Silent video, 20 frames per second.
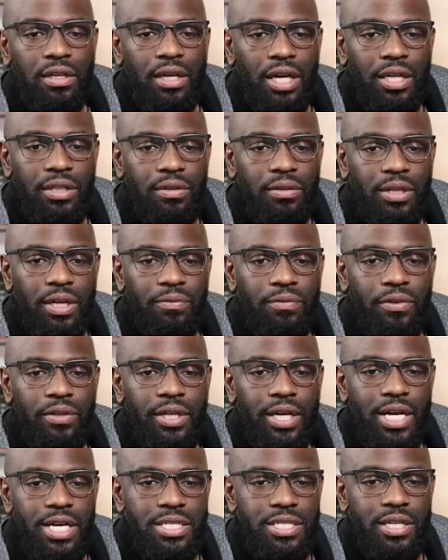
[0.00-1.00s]
I'll do that for you
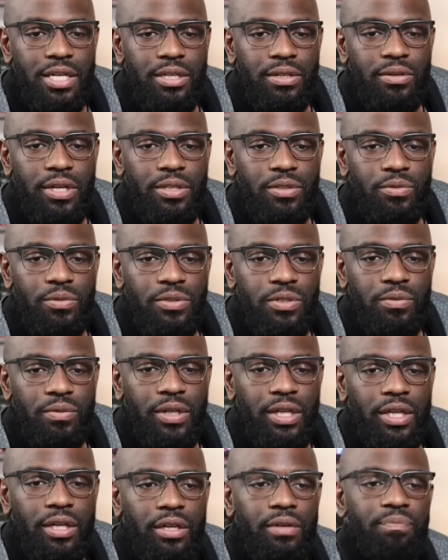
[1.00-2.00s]
guys because I know that's what you want
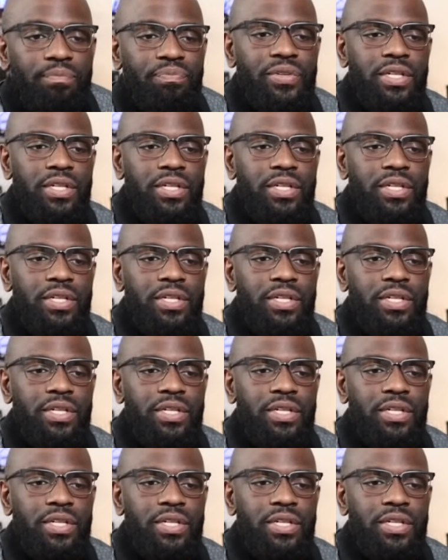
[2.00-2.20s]
to hear.